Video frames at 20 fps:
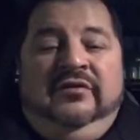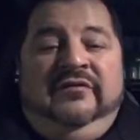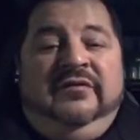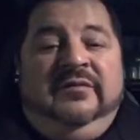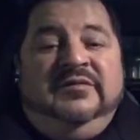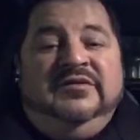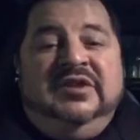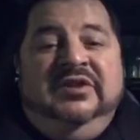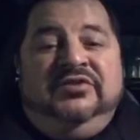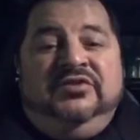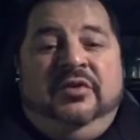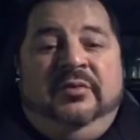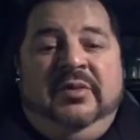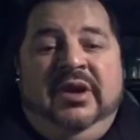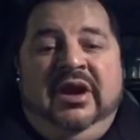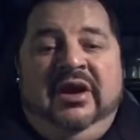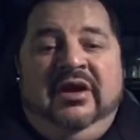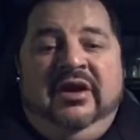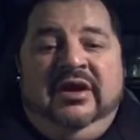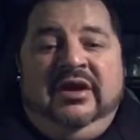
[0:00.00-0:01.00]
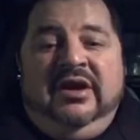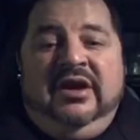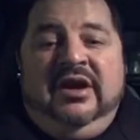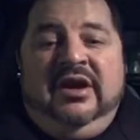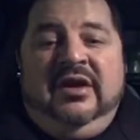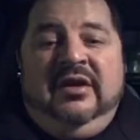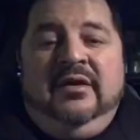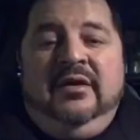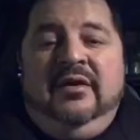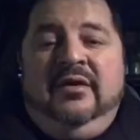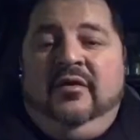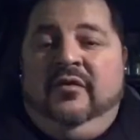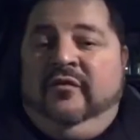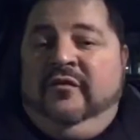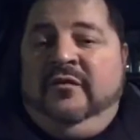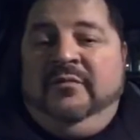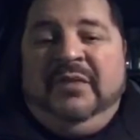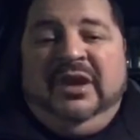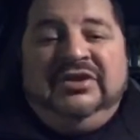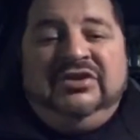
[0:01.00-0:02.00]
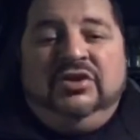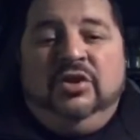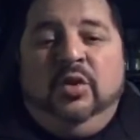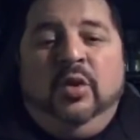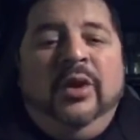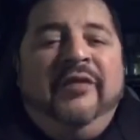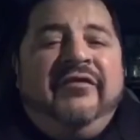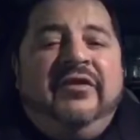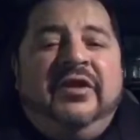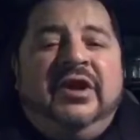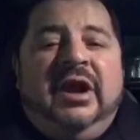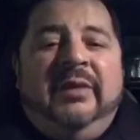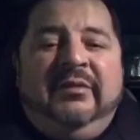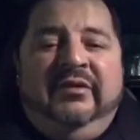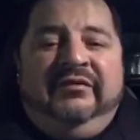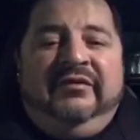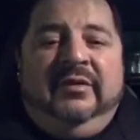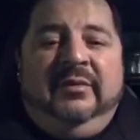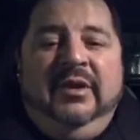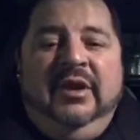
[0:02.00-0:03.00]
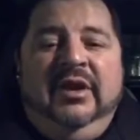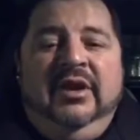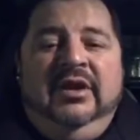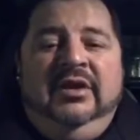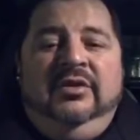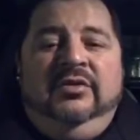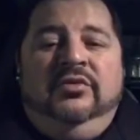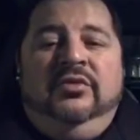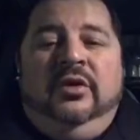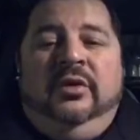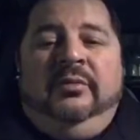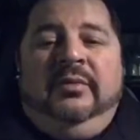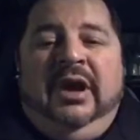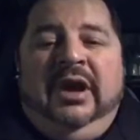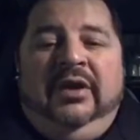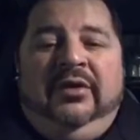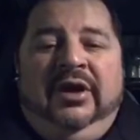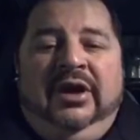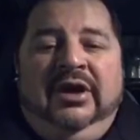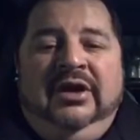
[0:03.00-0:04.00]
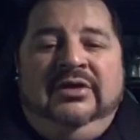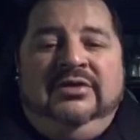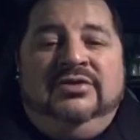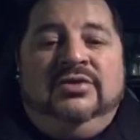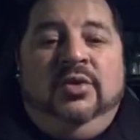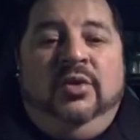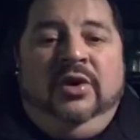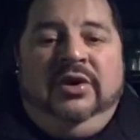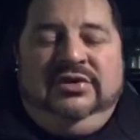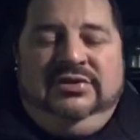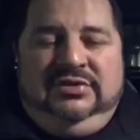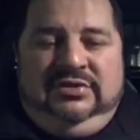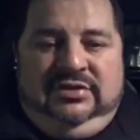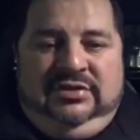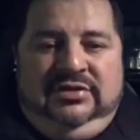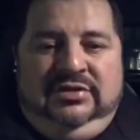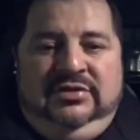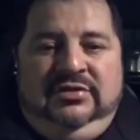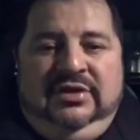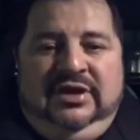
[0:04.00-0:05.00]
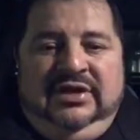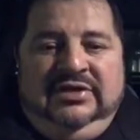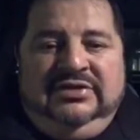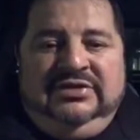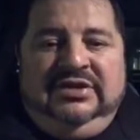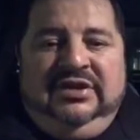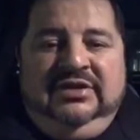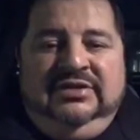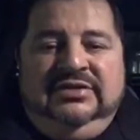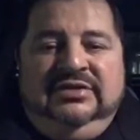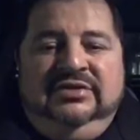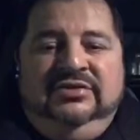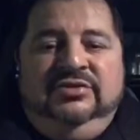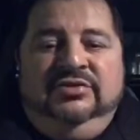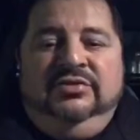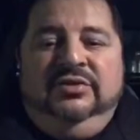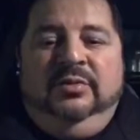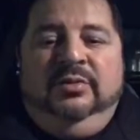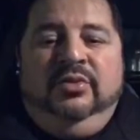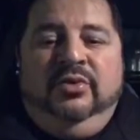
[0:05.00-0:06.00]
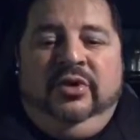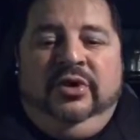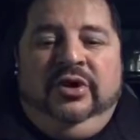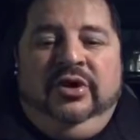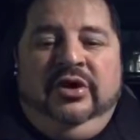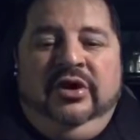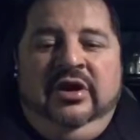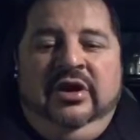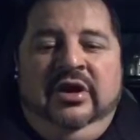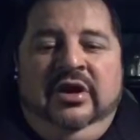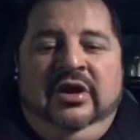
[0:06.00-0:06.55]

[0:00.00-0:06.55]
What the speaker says: from Central America or from Mexico, wherever they're coming from, who are migrating towards the United States and to the border.